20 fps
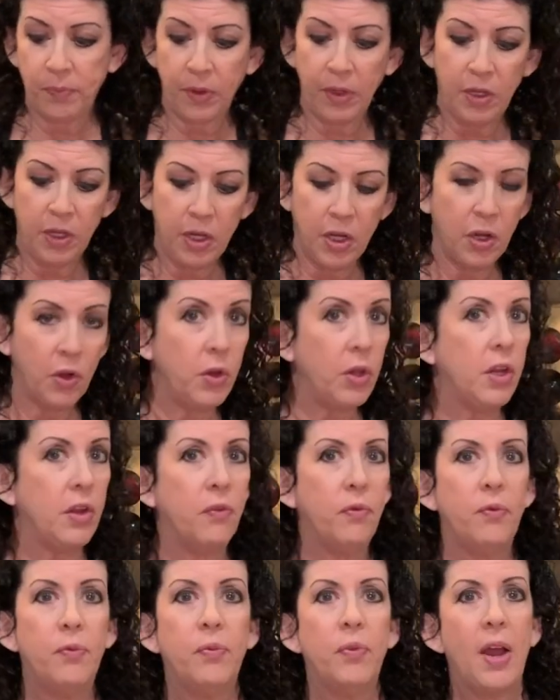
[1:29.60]
You know,
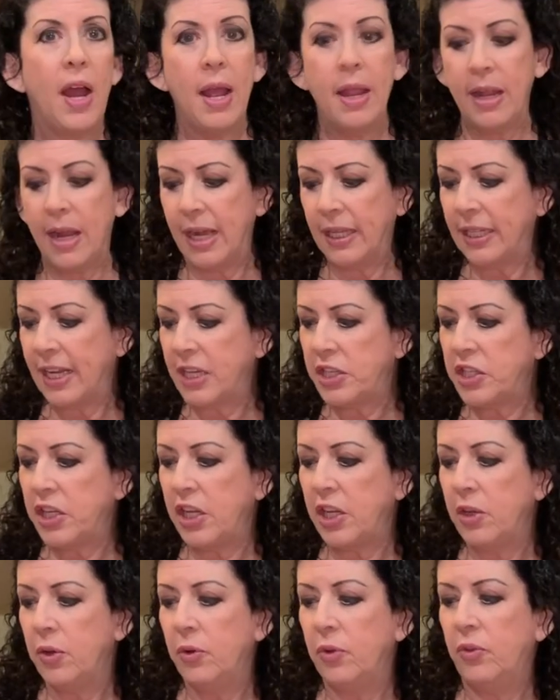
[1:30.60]
I like to
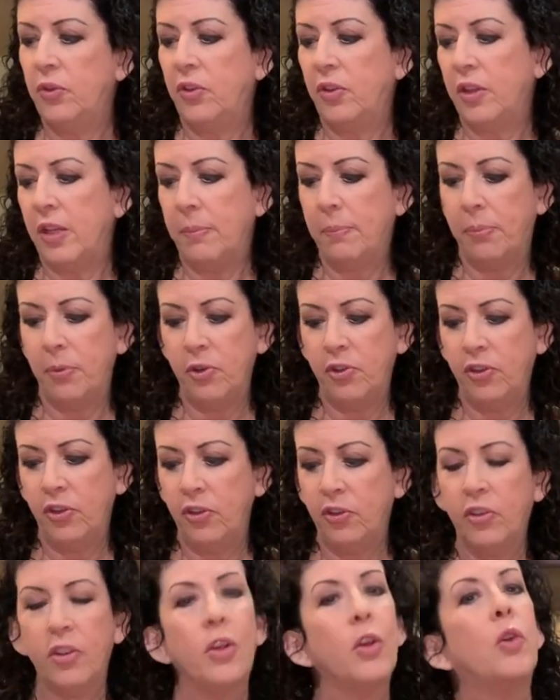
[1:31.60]
use the
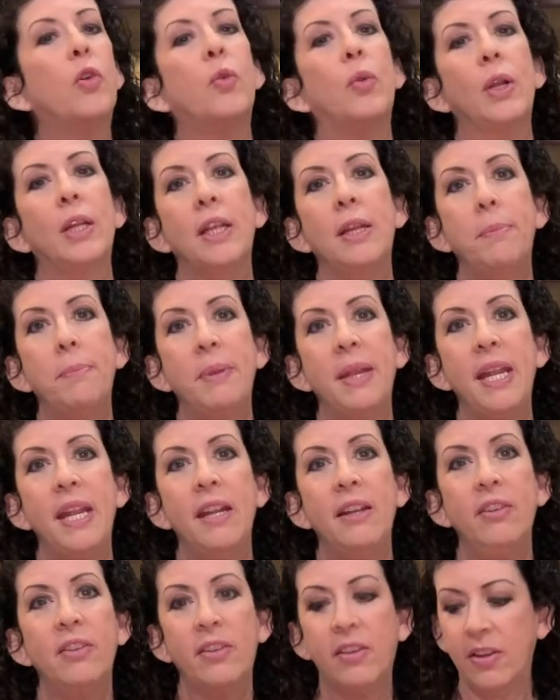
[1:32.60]
Bush's Grillin
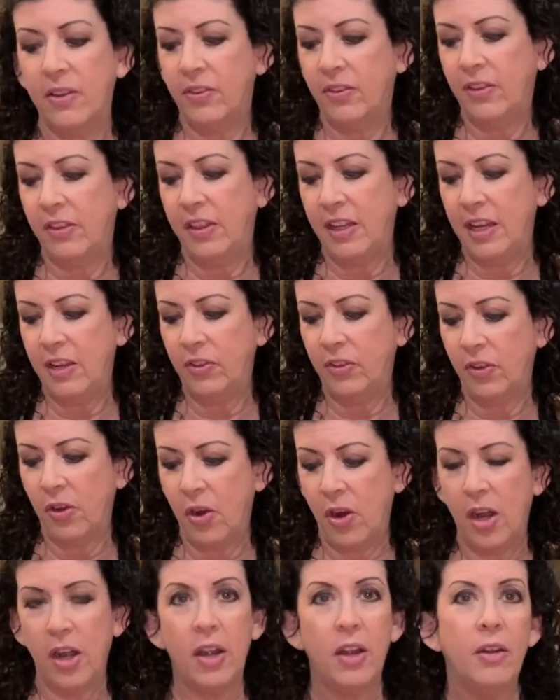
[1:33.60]
beans because these
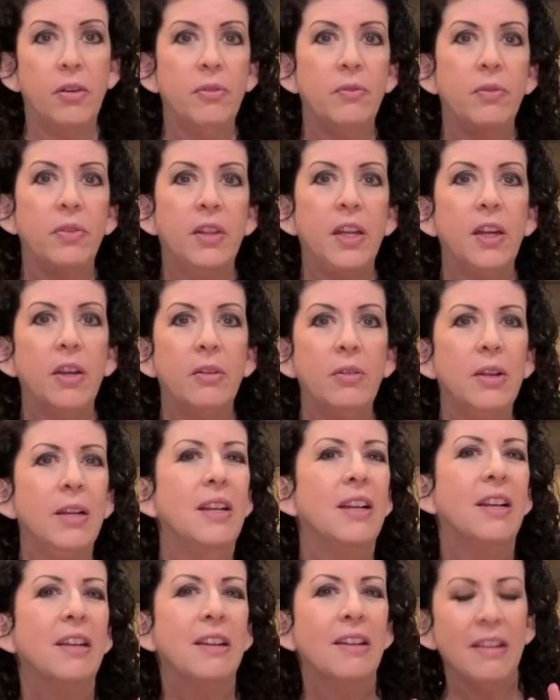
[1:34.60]
are, they're
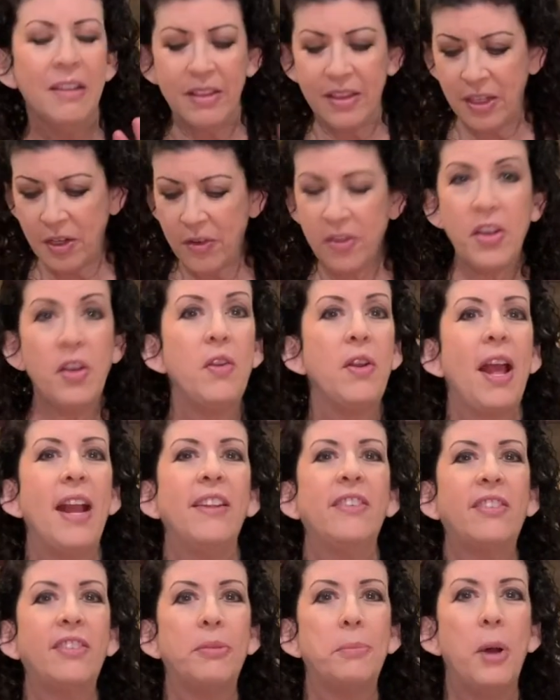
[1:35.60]
nice
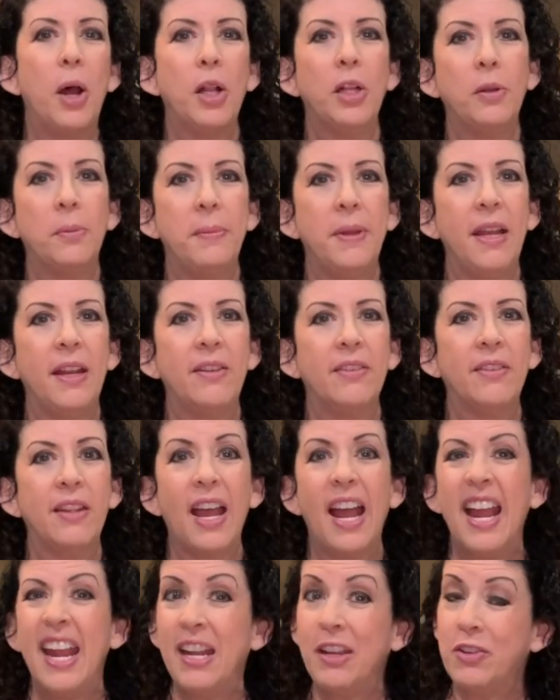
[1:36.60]
smaller beans.
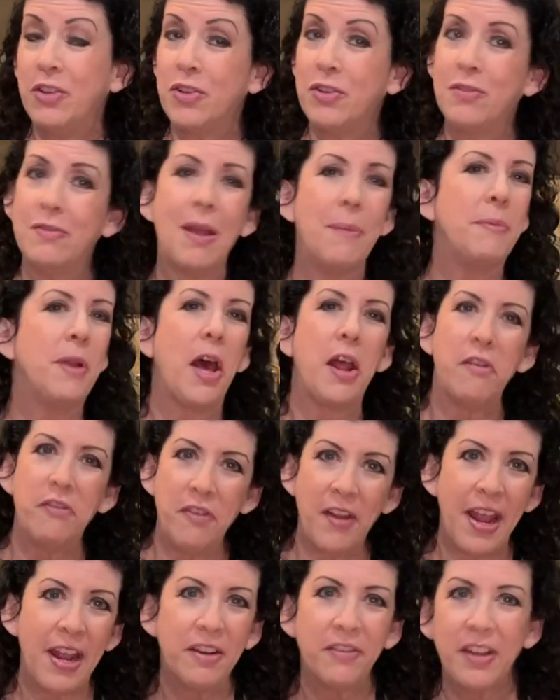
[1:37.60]
I am not a
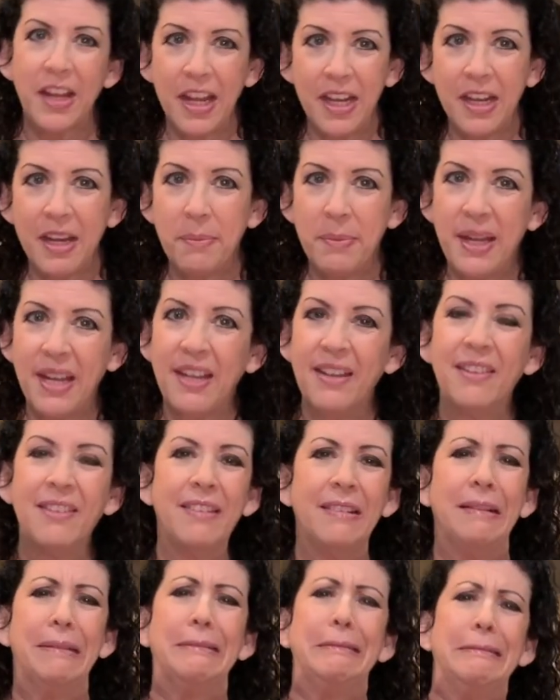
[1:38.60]
fan of kidney beans.
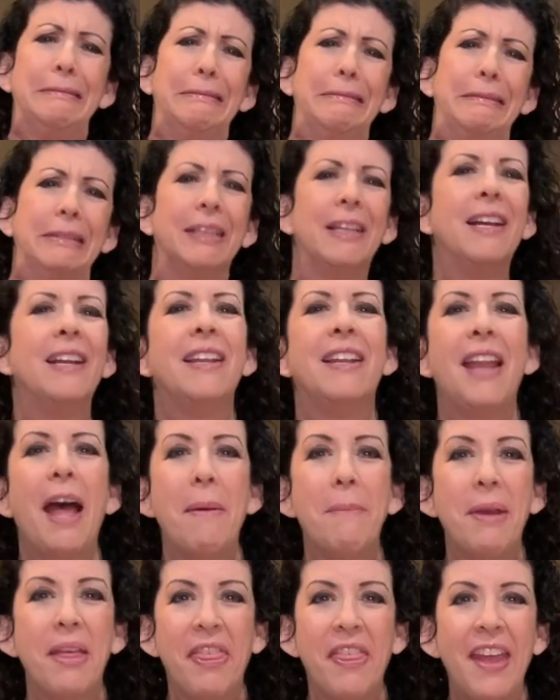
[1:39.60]
Ugh, not
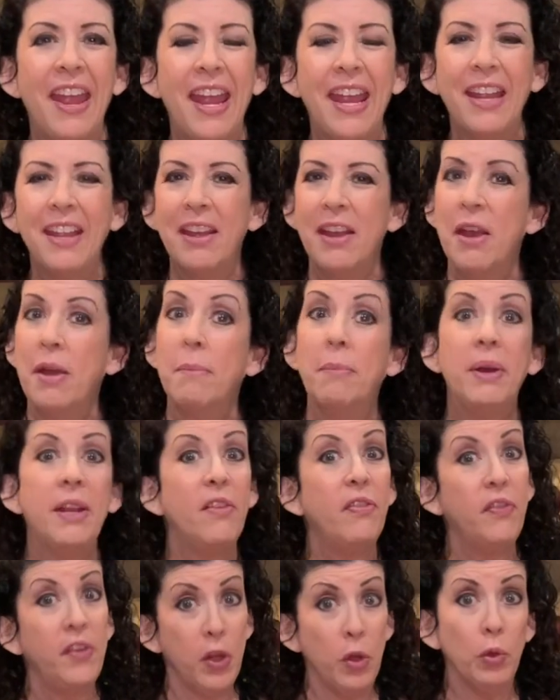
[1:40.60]
my thing. But
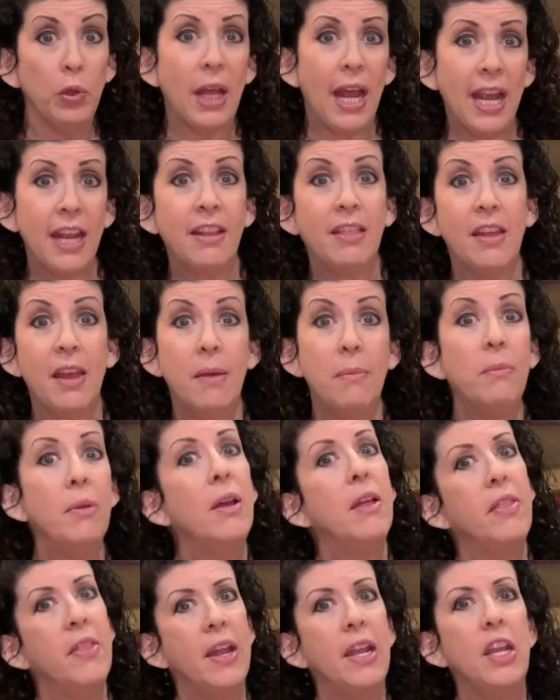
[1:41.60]
if you like them,
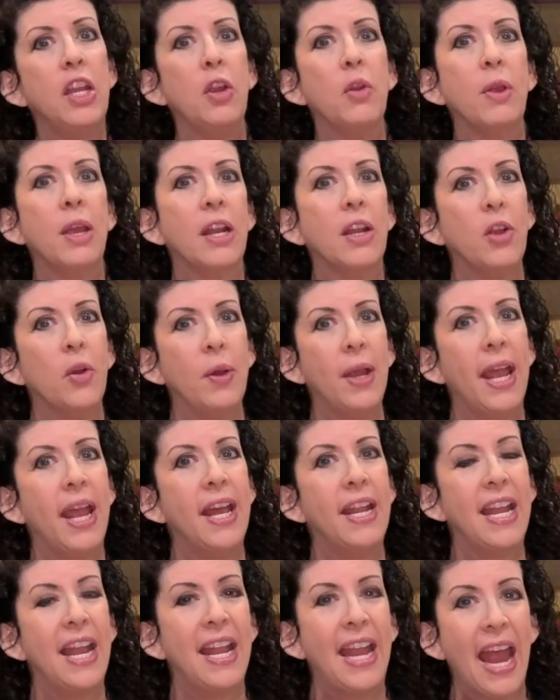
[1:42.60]
then you can go
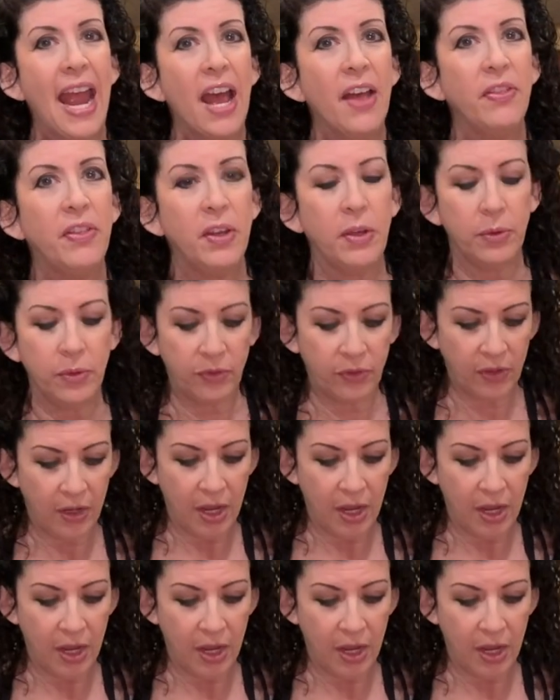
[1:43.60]
ahead and add those.